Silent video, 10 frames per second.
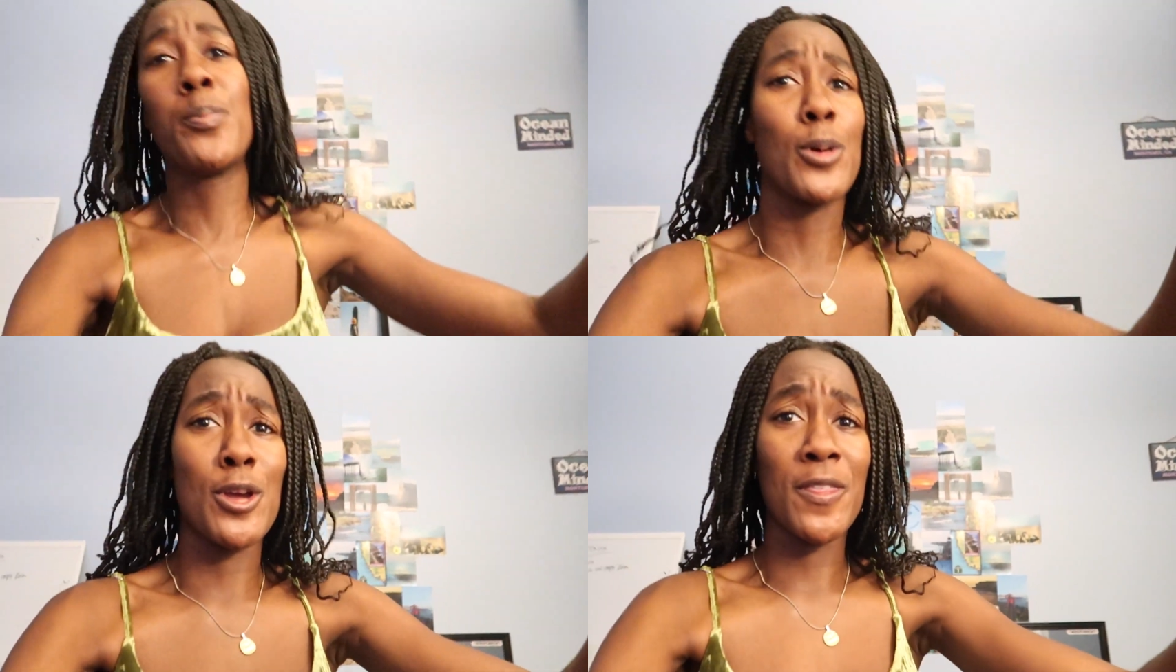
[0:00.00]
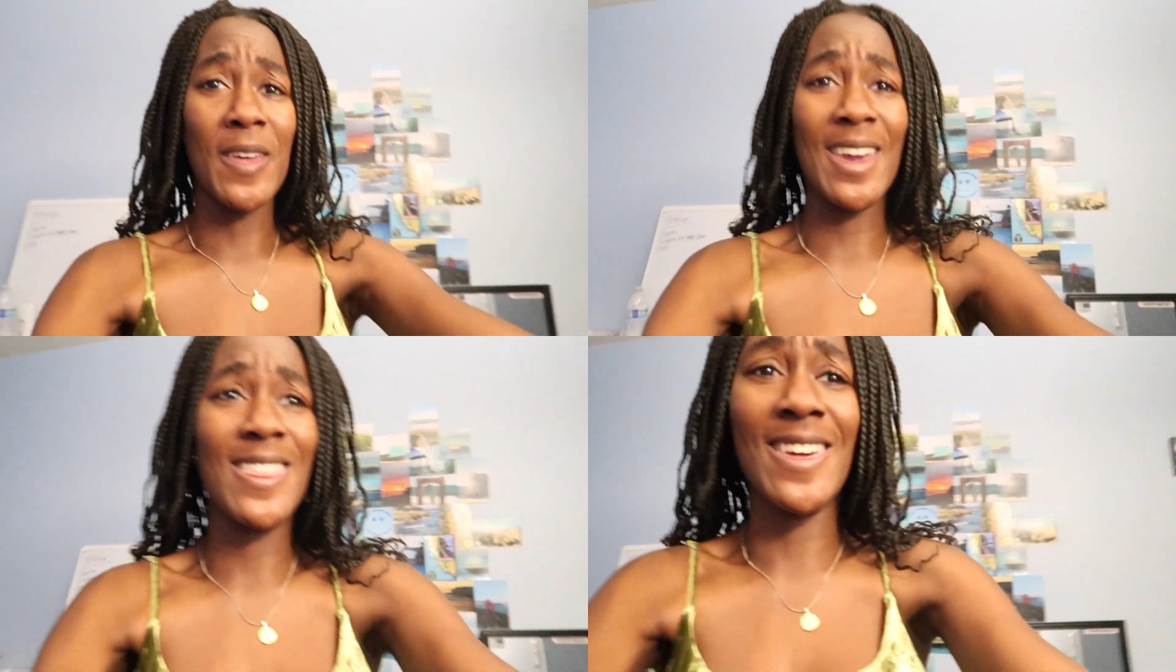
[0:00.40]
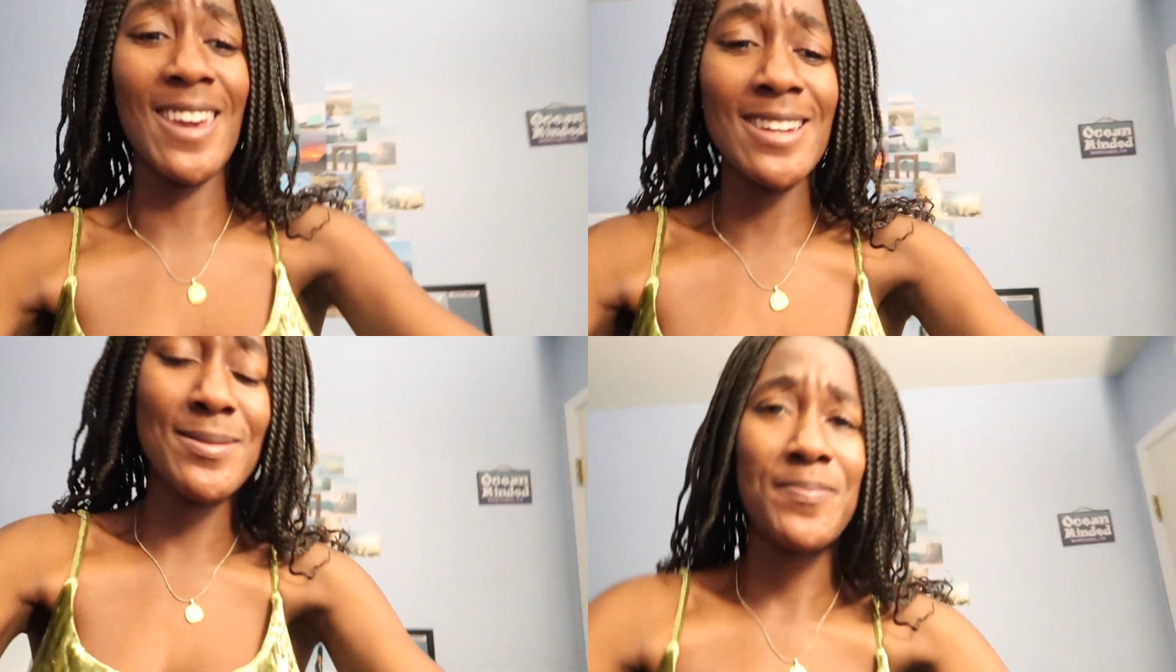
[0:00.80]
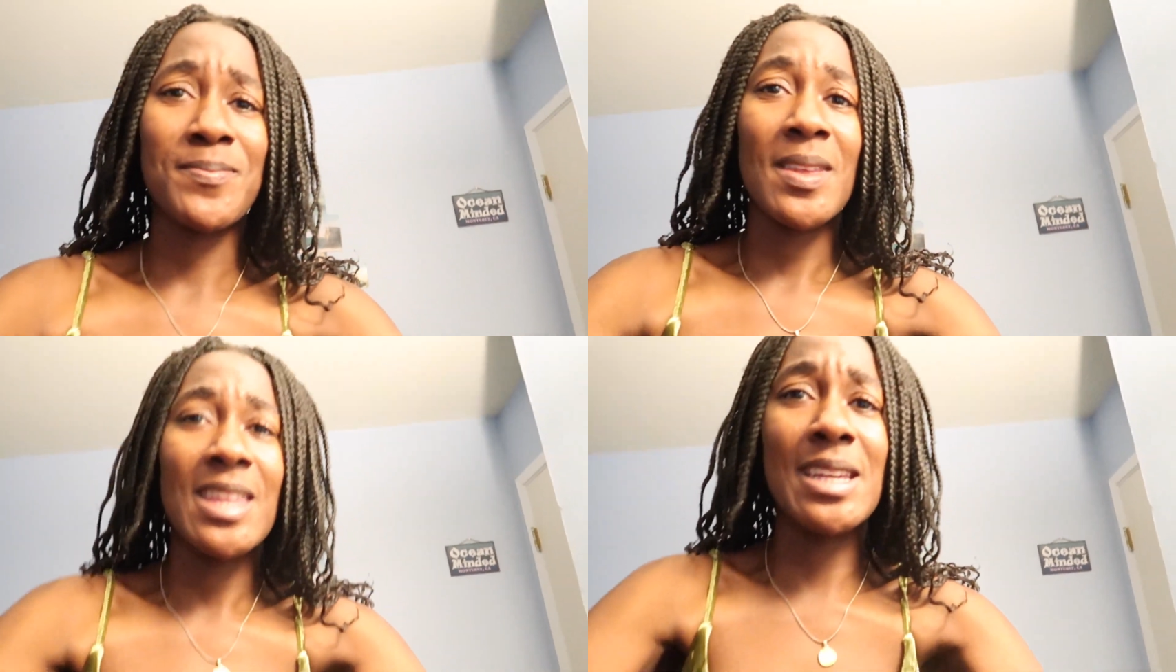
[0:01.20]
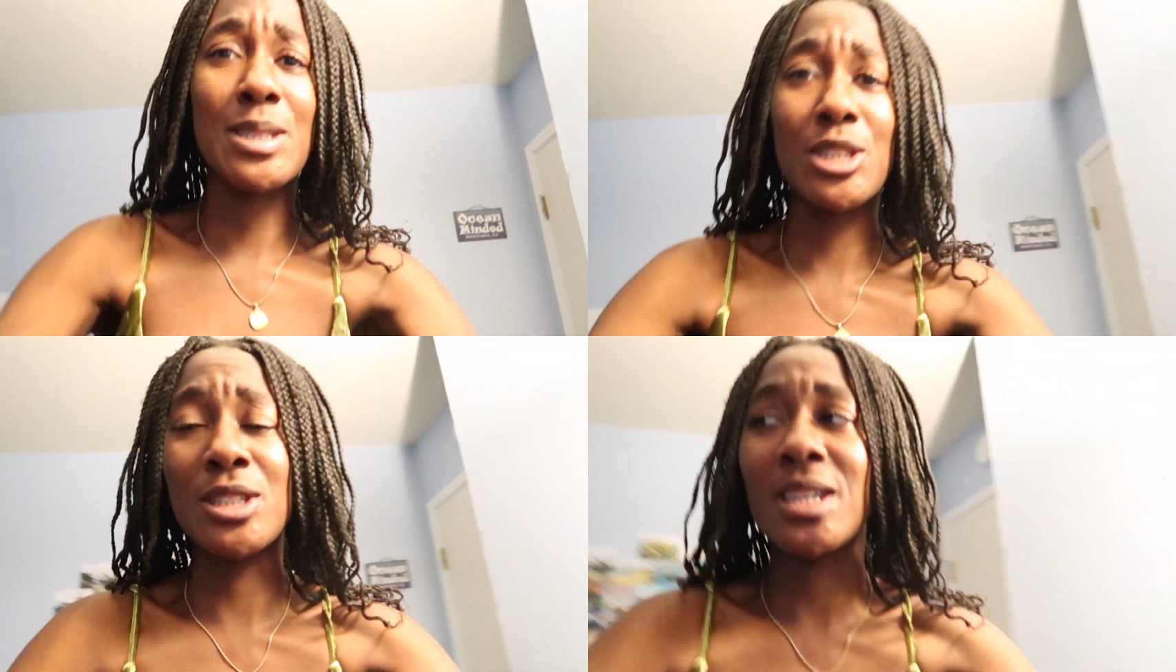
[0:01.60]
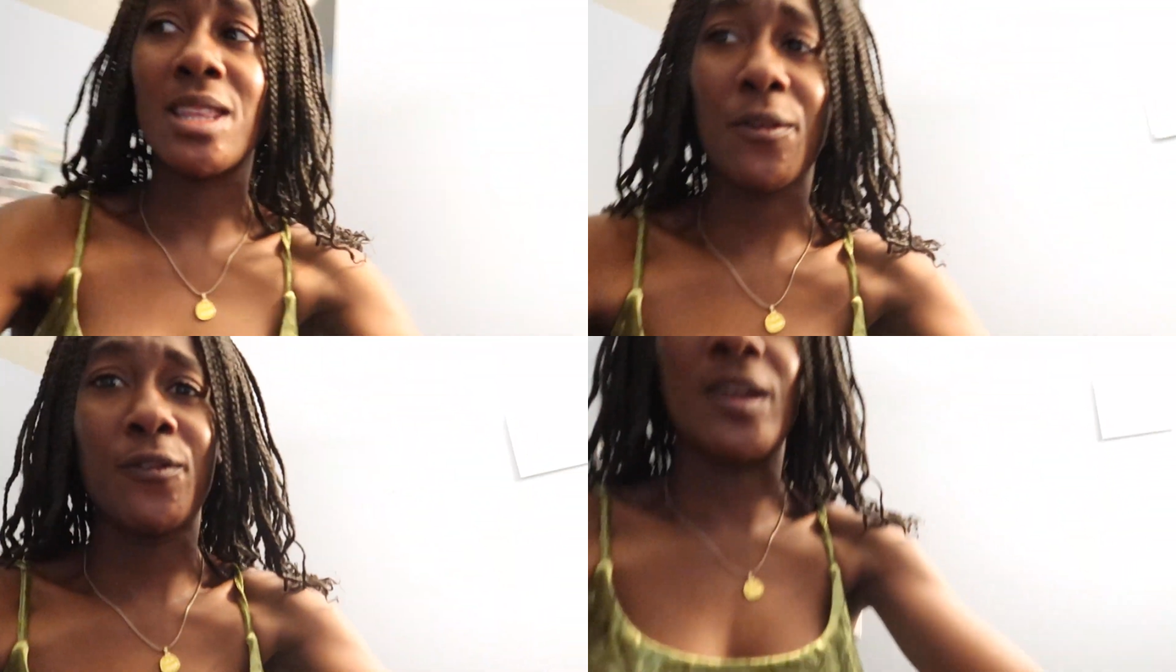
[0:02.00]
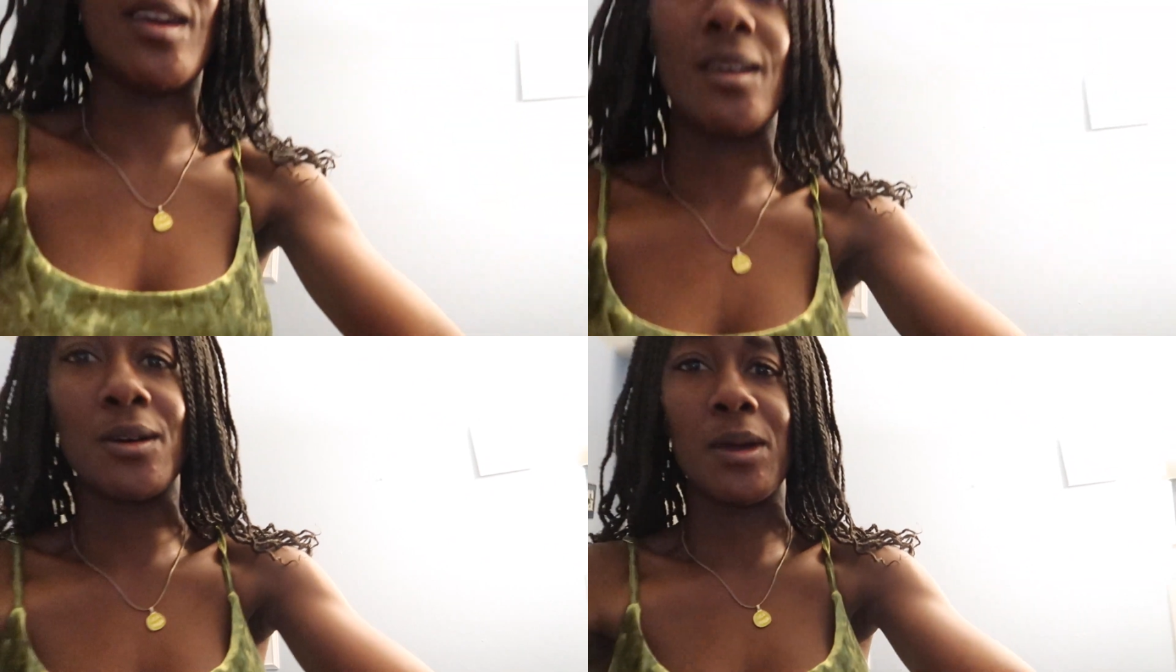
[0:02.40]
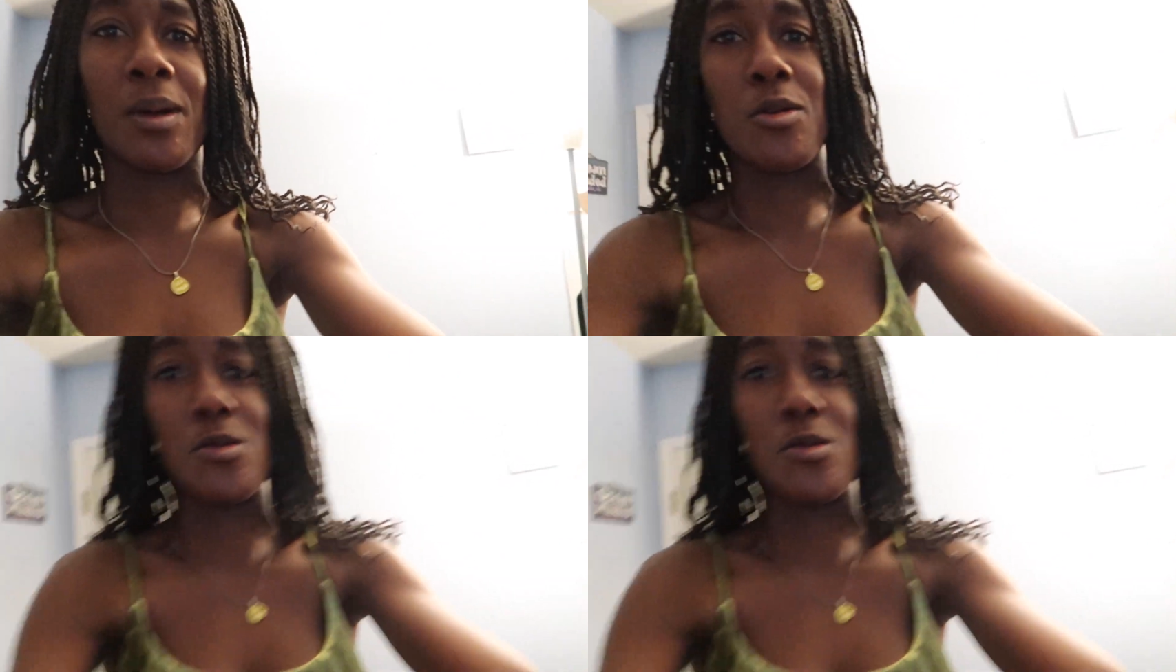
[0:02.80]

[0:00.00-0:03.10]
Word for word: birthday thing. This is the fit. Okay, my